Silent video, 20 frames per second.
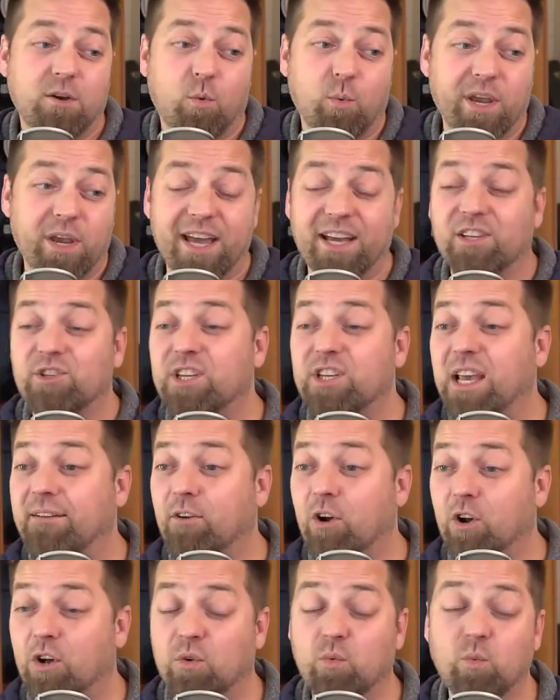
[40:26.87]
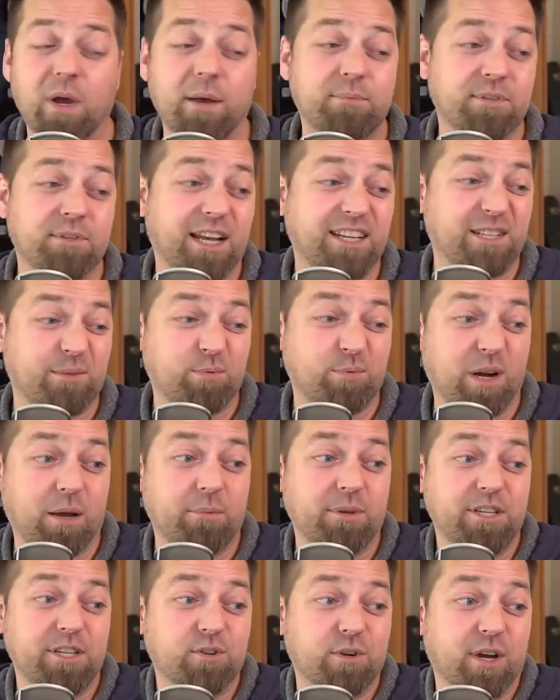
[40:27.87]
We actually have our own website. I should
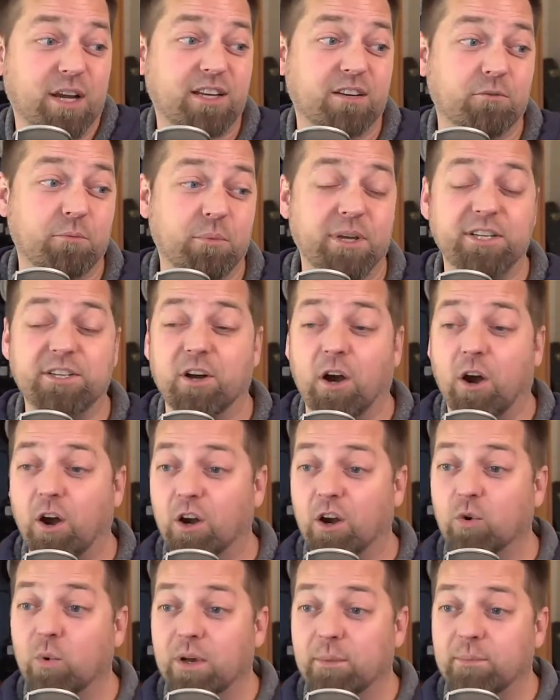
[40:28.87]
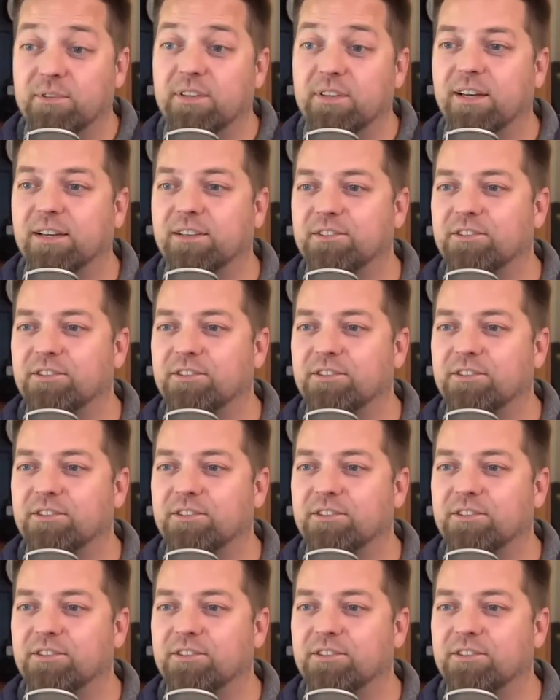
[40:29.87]
probably direct everybody to our website.